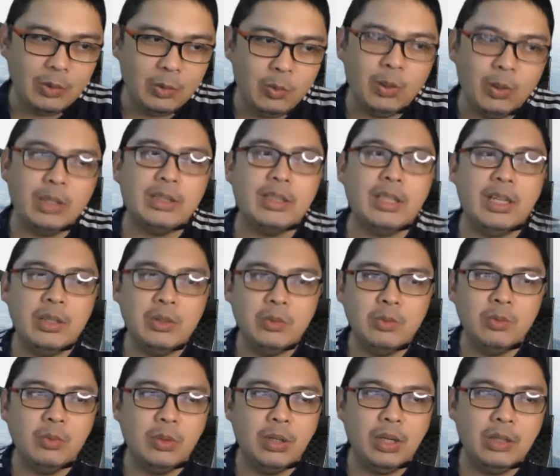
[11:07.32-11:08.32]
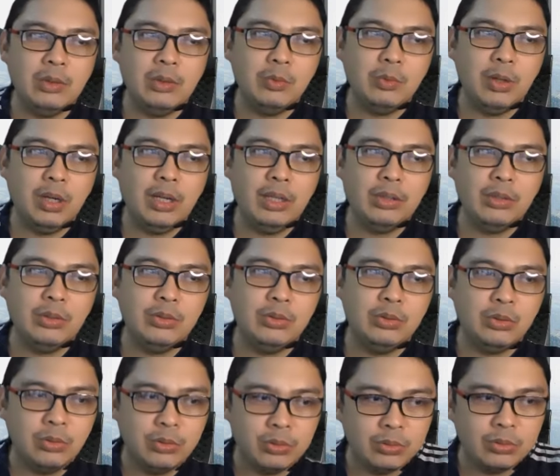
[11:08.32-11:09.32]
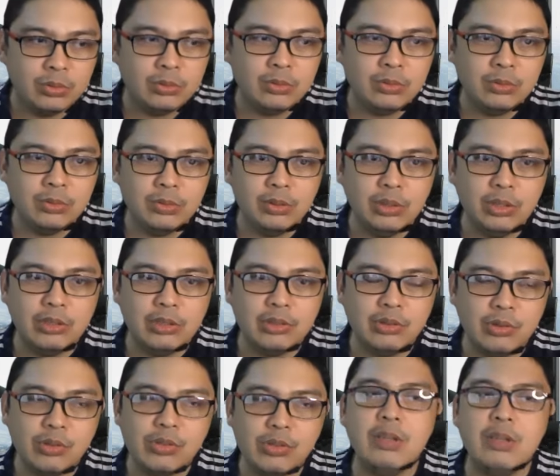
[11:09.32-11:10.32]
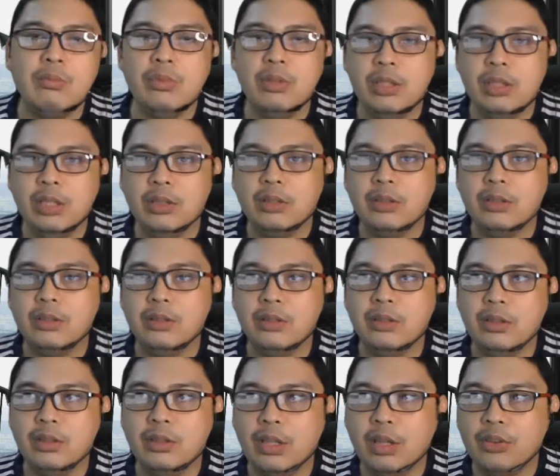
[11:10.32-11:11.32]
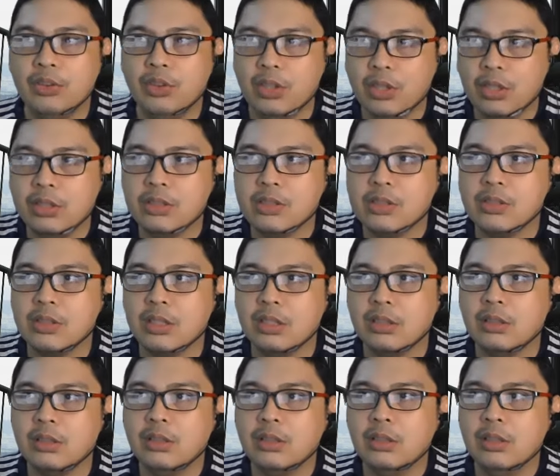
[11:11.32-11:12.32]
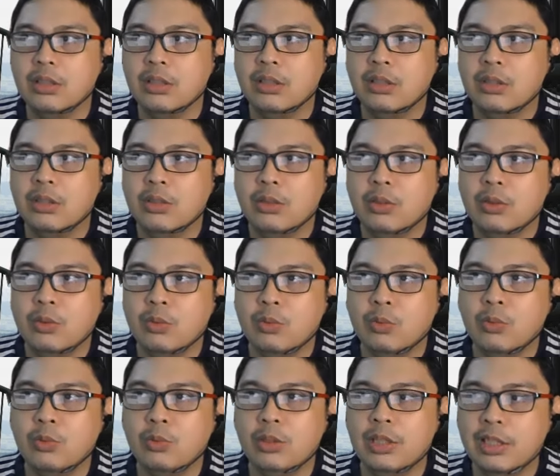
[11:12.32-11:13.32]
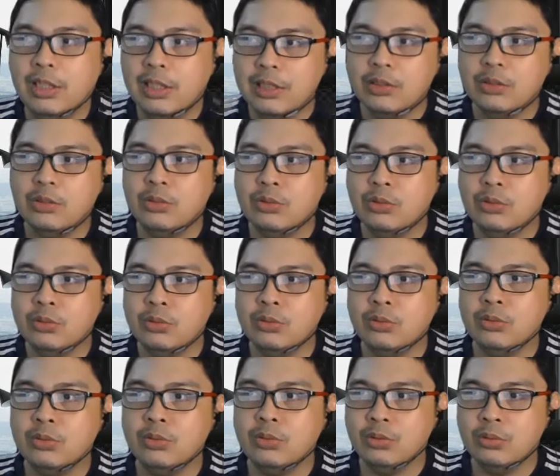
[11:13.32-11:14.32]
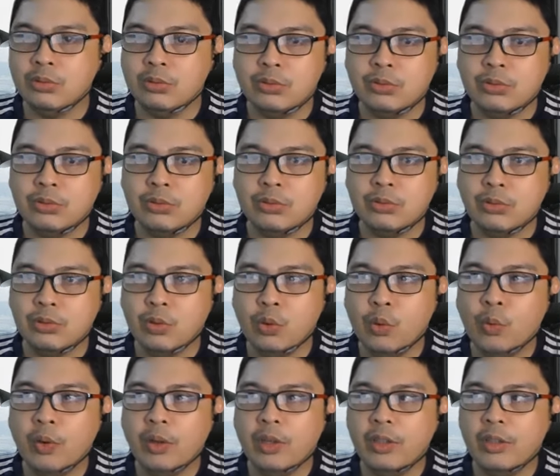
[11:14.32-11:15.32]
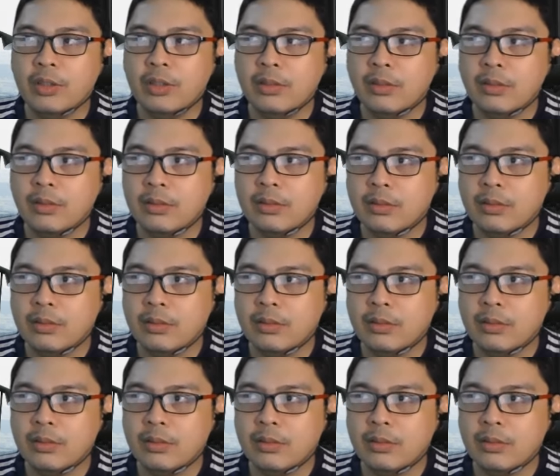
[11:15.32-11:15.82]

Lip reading: what I do is to simulate the things that would lead to you doing